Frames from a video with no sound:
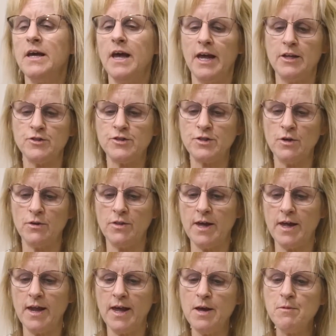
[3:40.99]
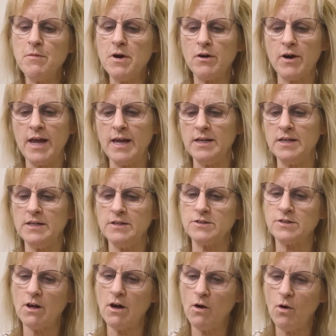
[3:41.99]
And so that mRNA
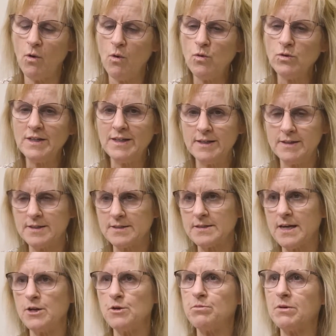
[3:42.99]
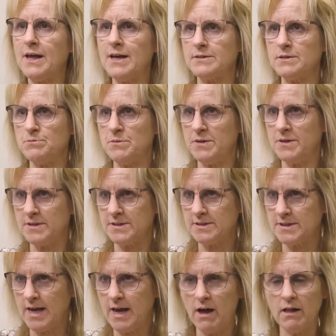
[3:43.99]
is only in the cytoplasm of the
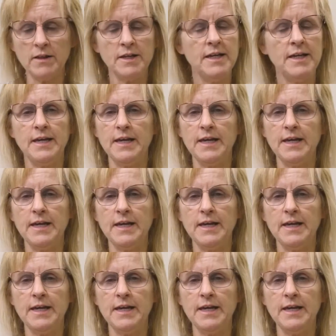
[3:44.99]
cell.